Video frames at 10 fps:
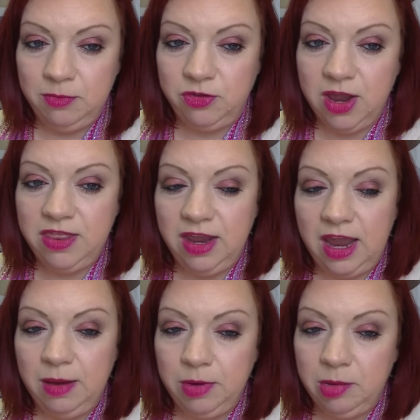So I think
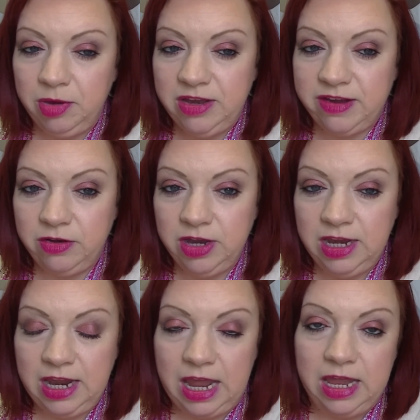I am going to break down
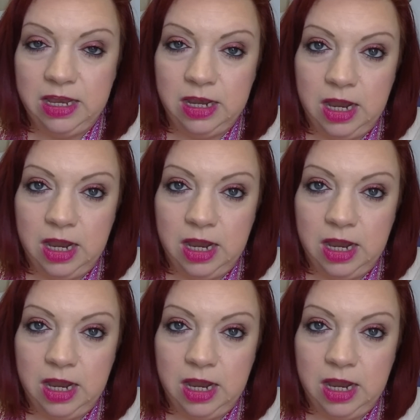and get...